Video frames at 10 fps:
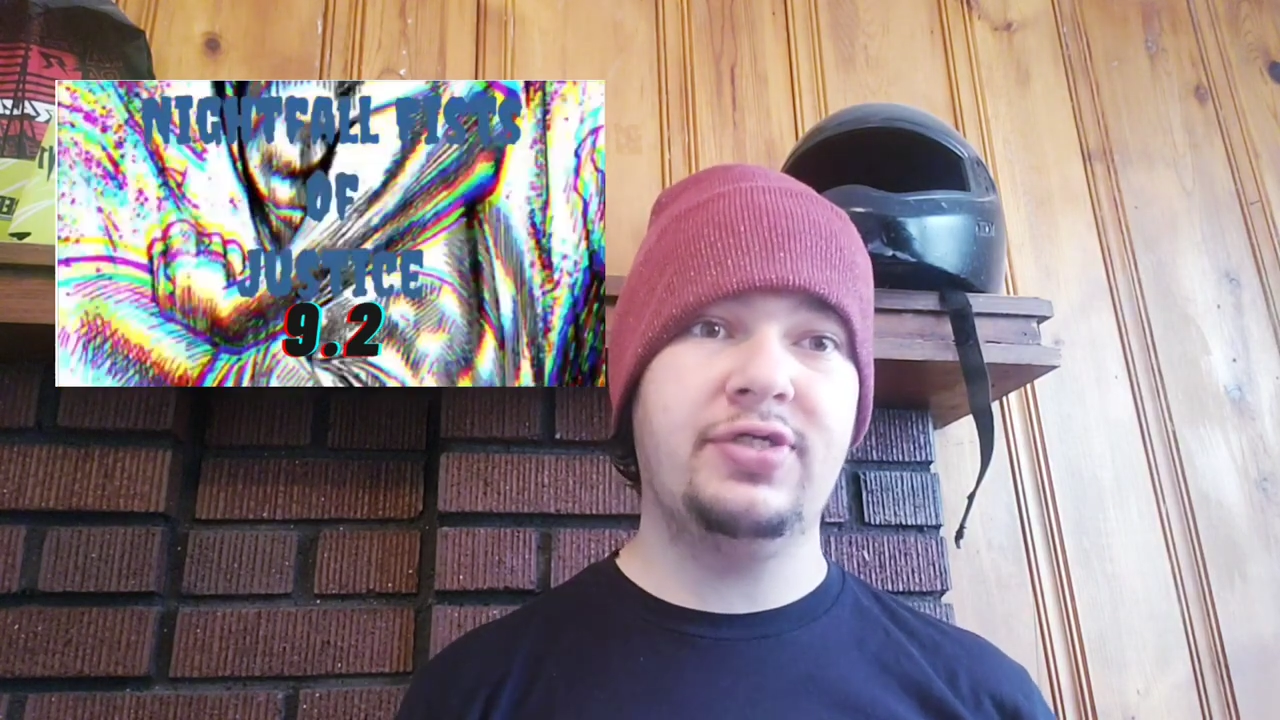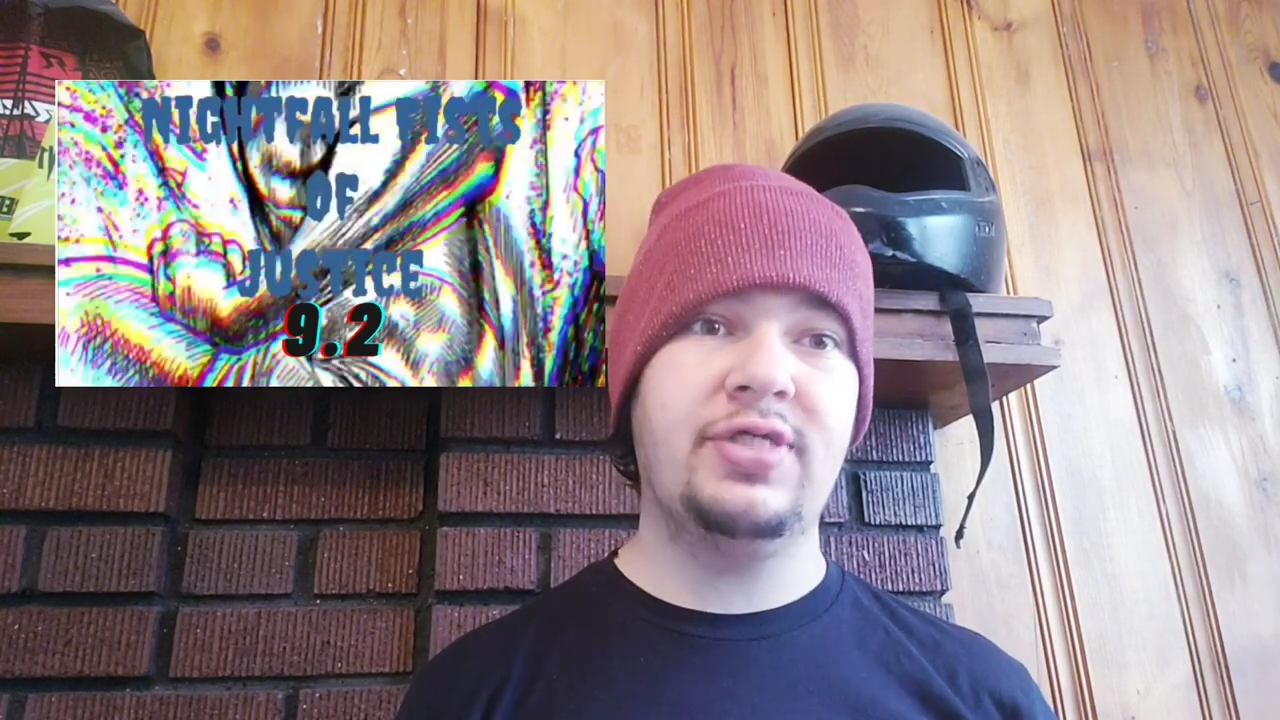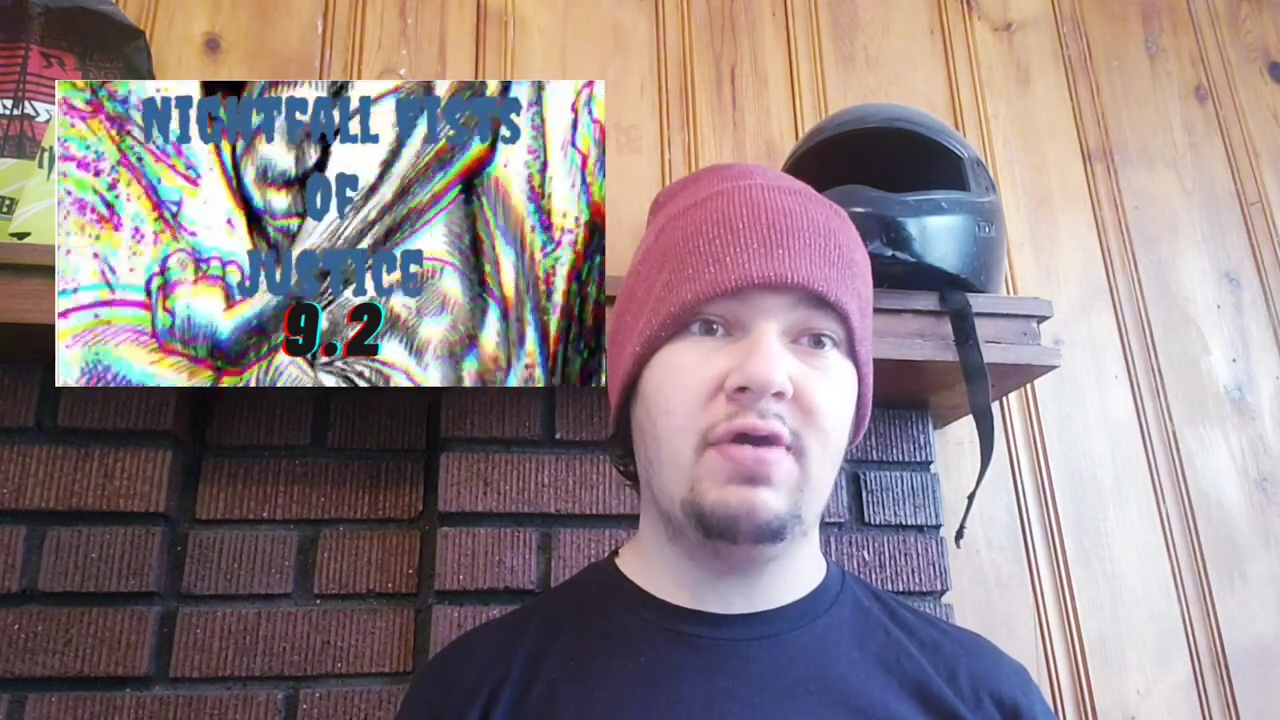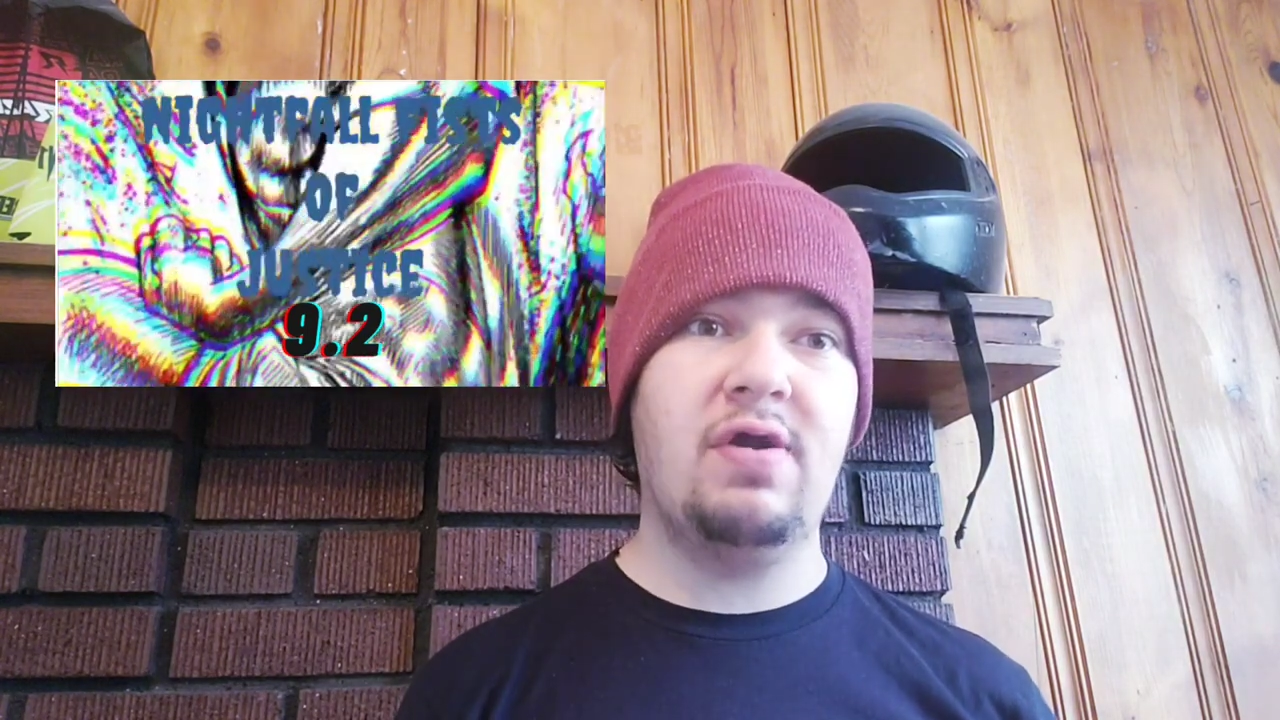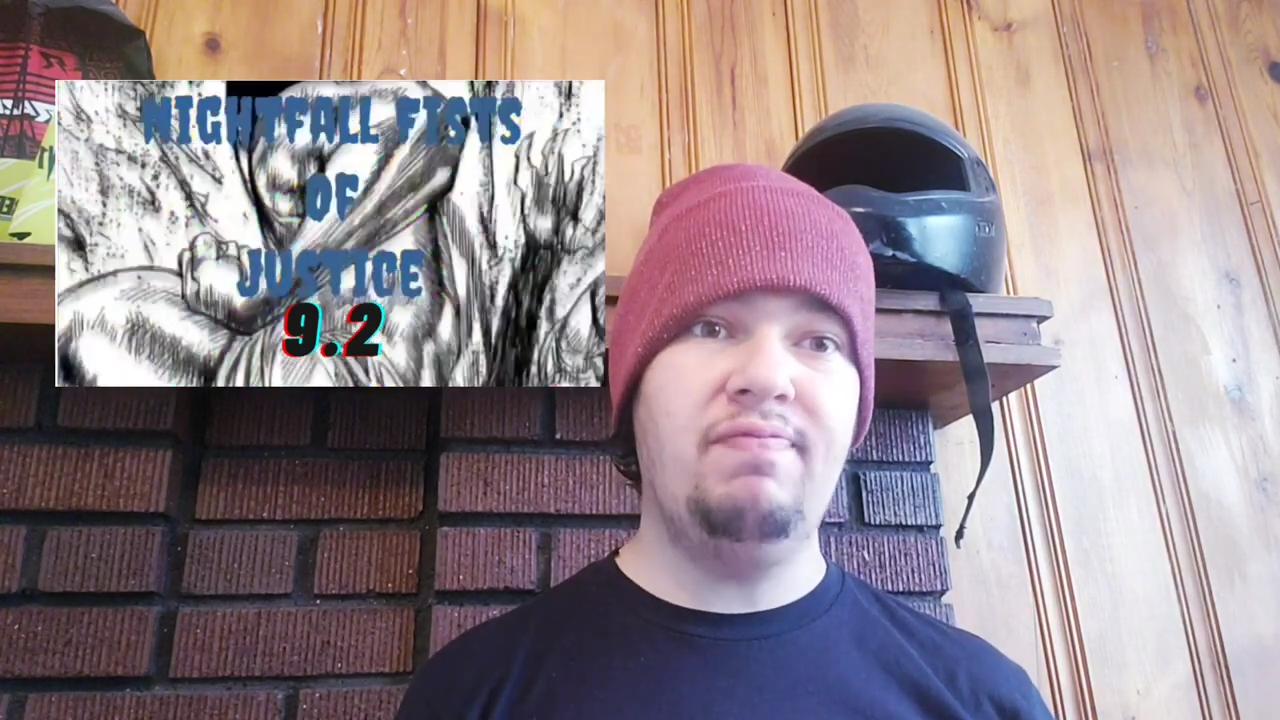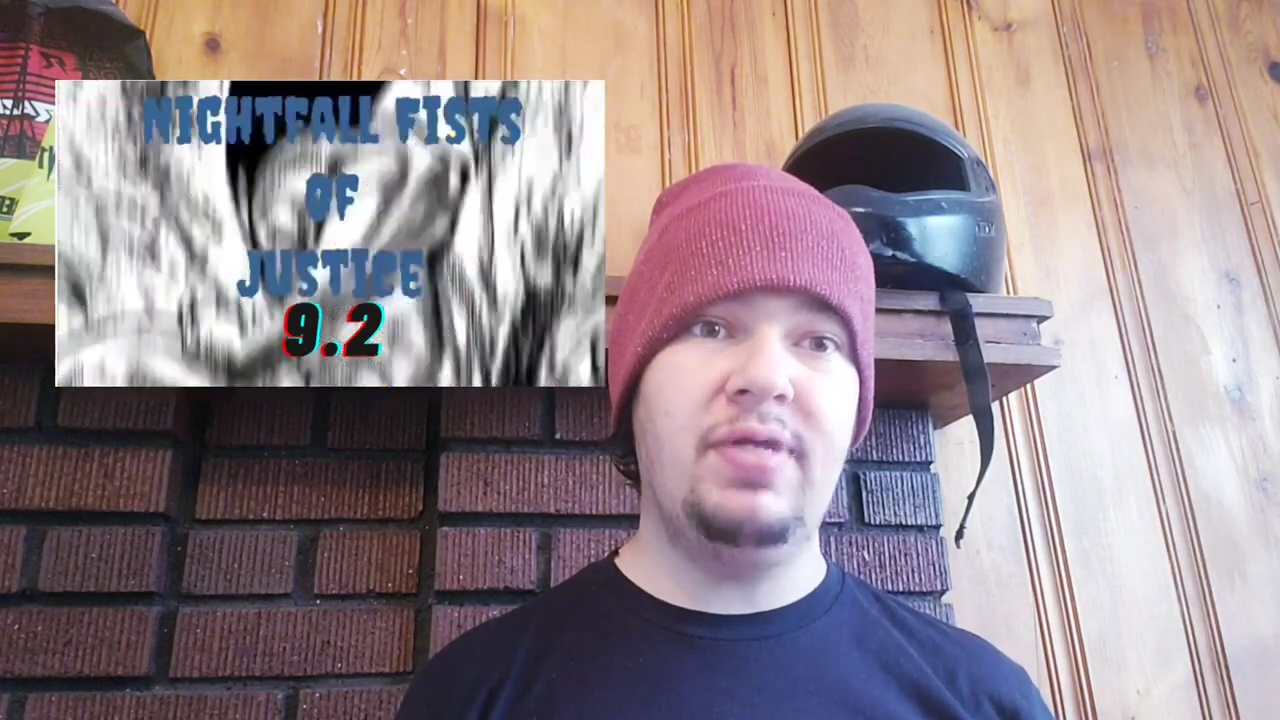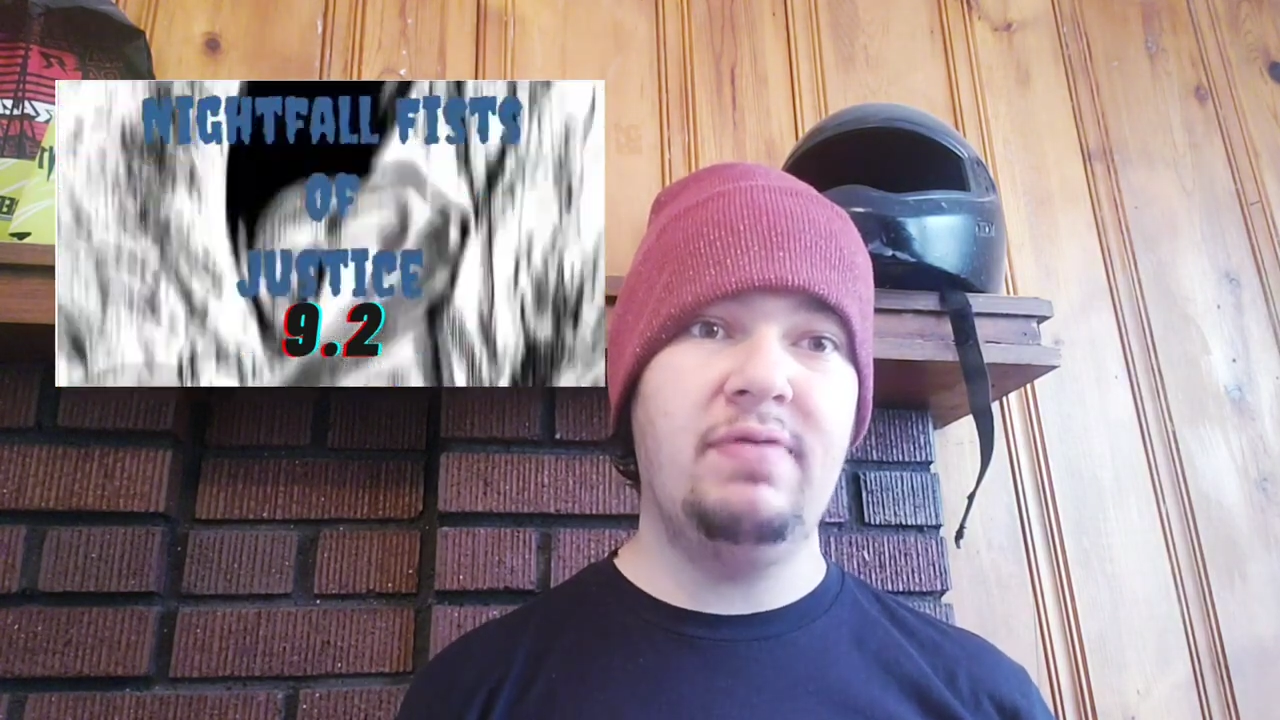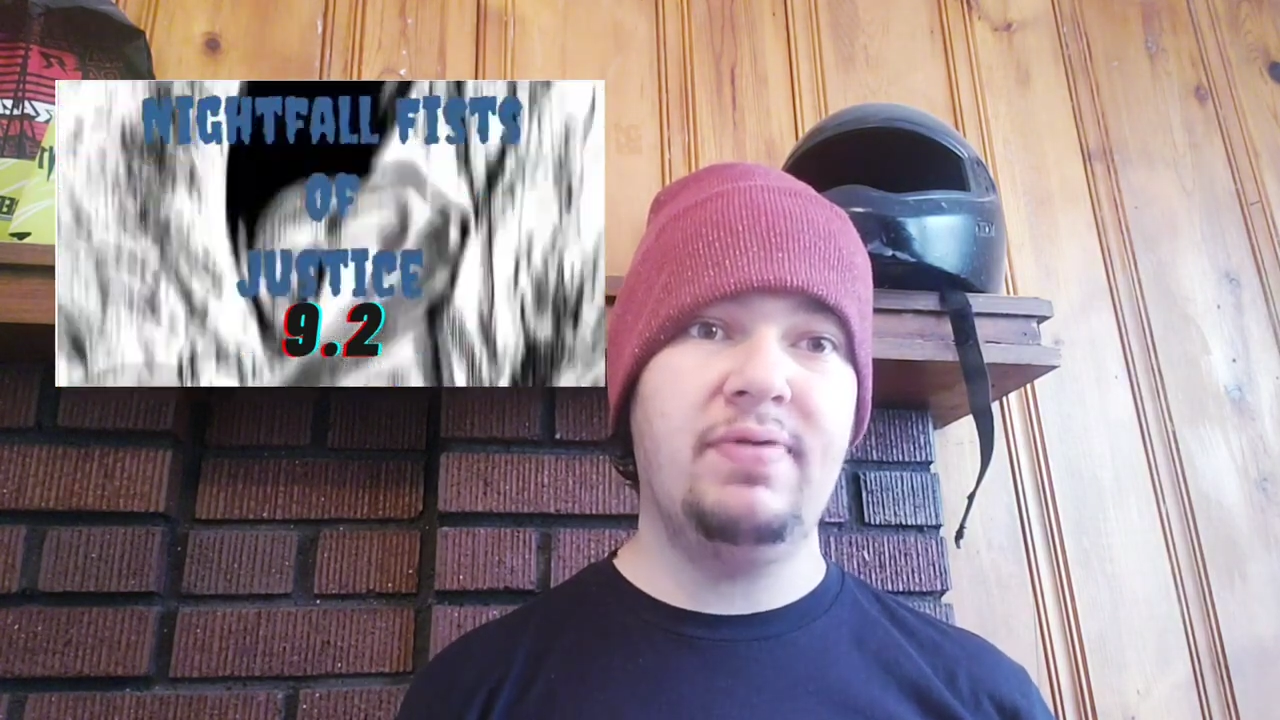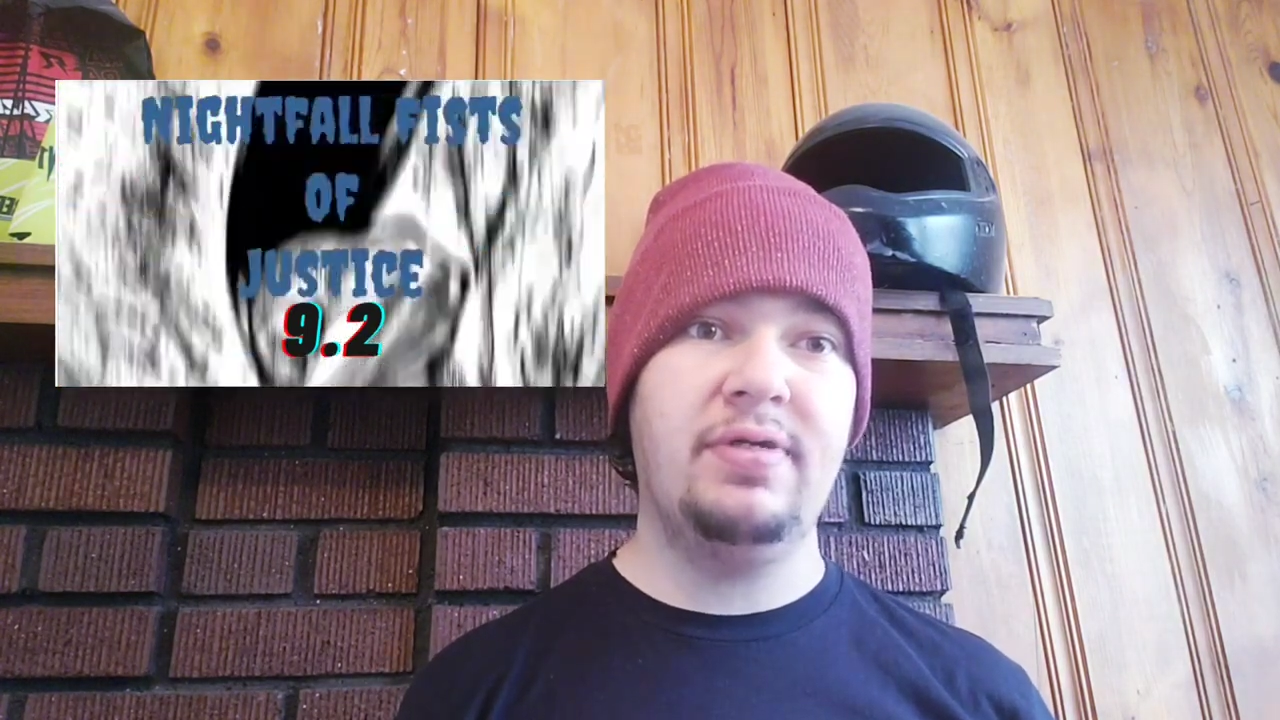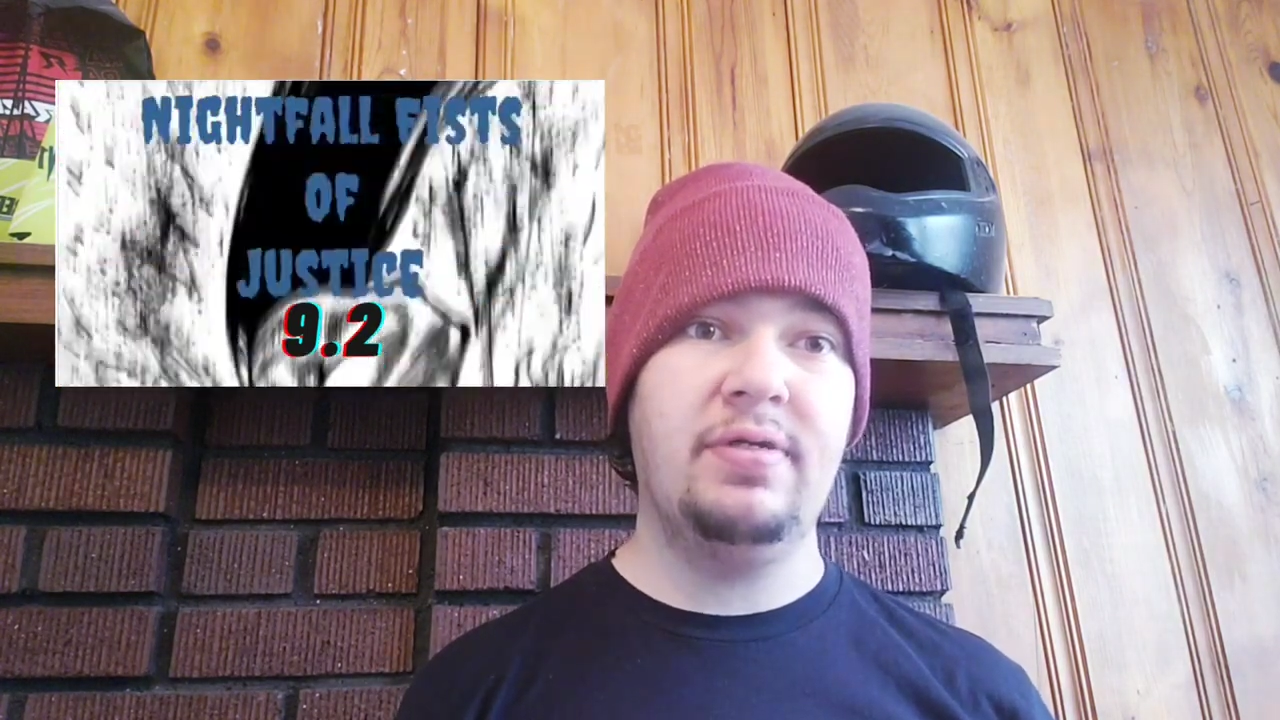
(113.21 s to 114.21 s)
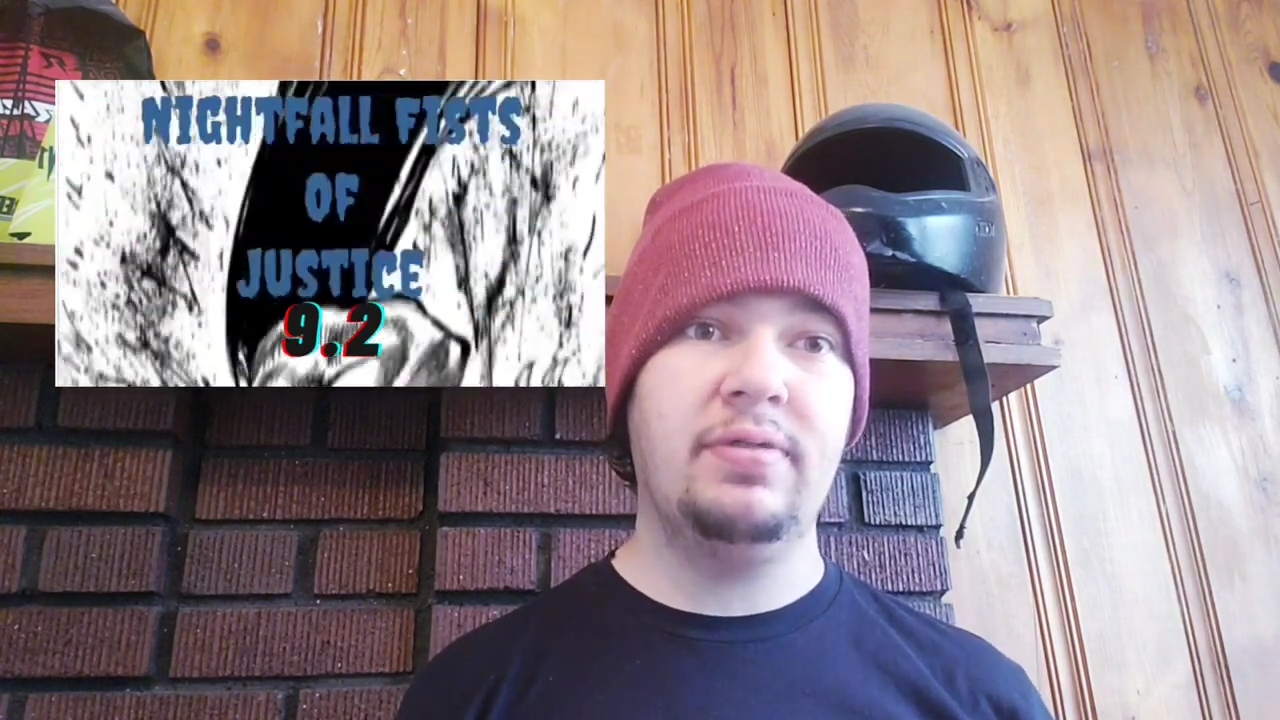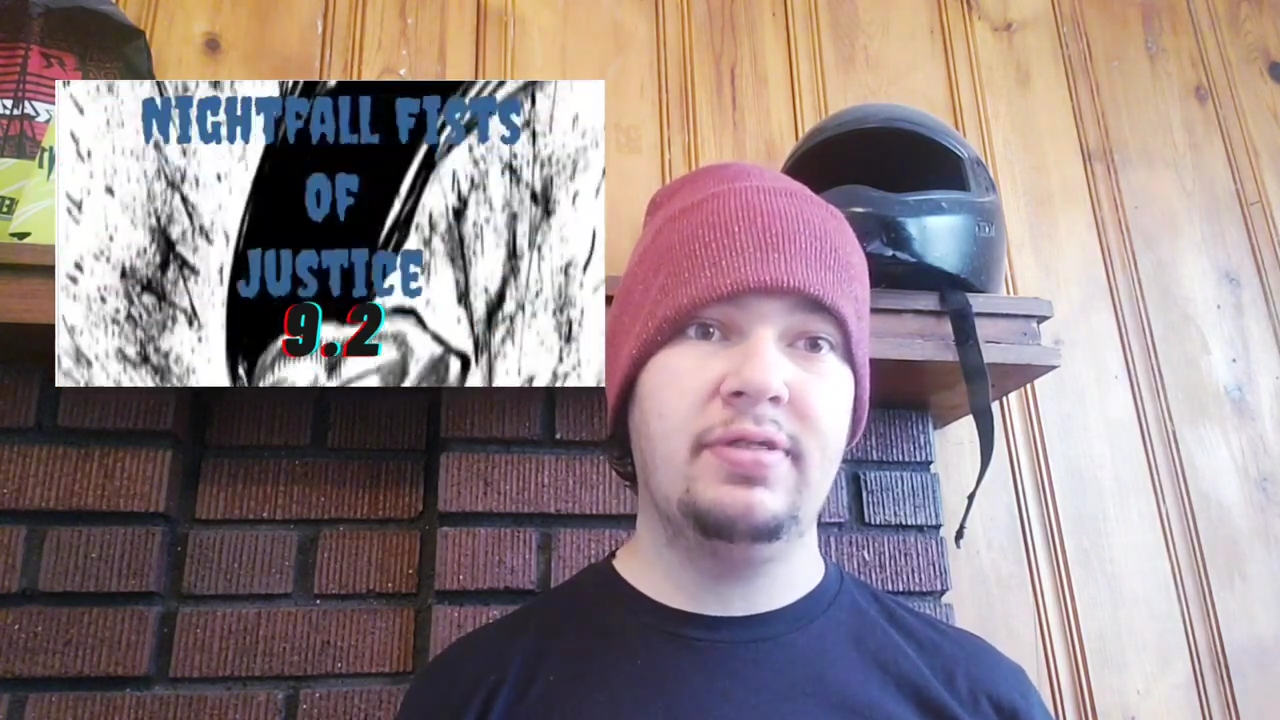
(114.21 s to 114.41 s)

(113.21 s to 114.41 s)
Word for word: sour flavor